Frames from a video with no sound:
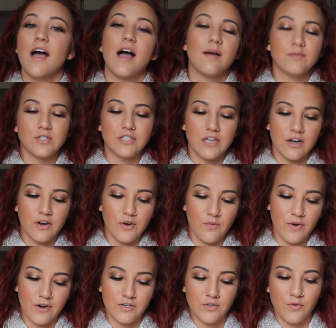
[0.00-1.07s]
I'm just not going to
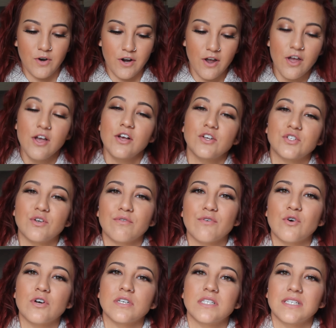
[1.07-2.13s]
wear it to work. So, of
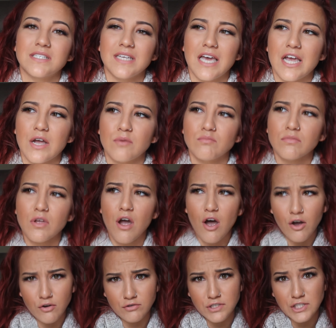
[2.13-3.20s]
course, he's like,
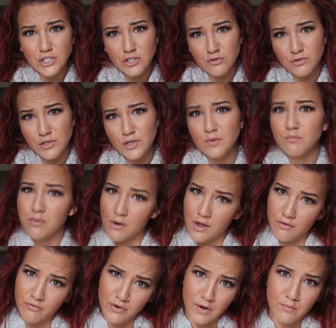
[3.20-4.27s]
oh, did you and your
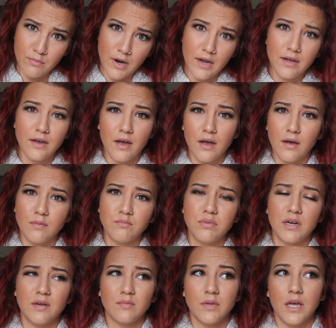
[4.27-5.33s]
boyfriend break up?
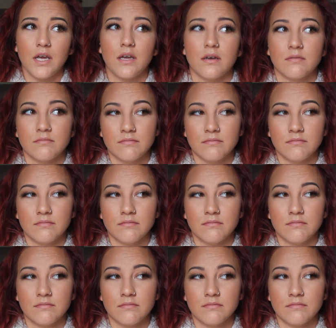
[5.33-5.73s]
And I'm like,